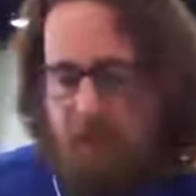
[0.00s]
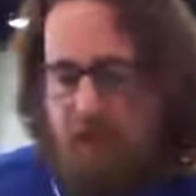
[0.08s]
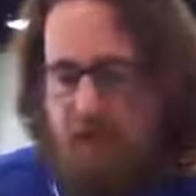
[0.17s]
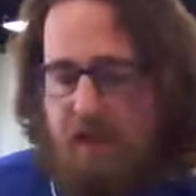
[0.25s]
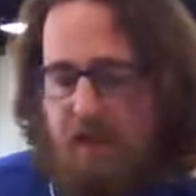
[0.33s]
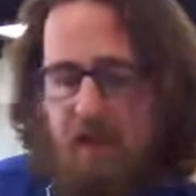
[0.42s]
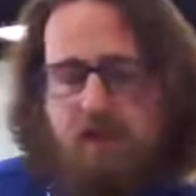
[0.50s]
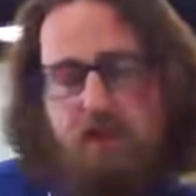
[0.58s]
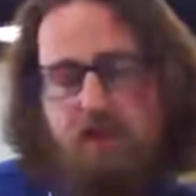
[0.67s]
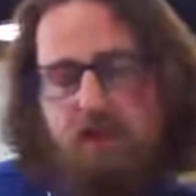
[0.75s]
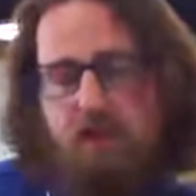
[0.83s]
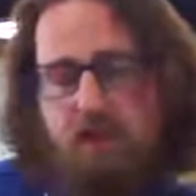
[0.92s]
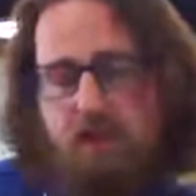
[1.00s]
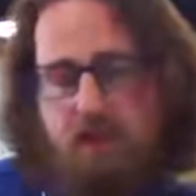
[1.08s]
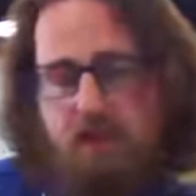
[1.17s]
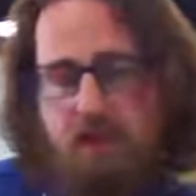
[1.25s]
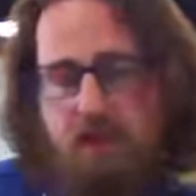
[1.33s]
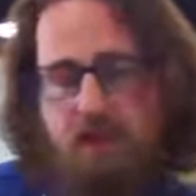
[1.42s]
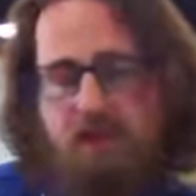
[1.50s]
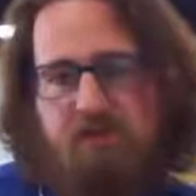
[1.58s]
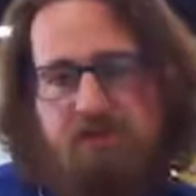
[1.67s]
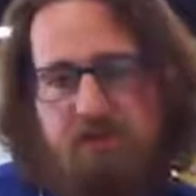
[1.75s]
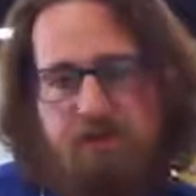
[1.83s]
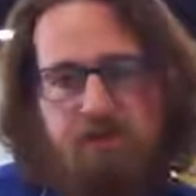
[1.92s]
The other rotator
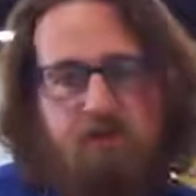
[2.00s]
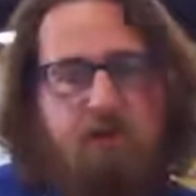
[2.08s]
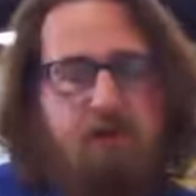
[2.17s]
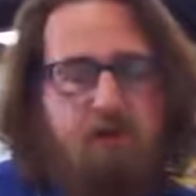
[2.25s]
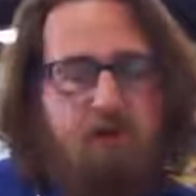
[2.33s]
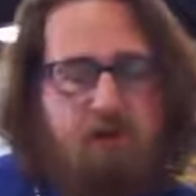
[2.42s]
cuff muscle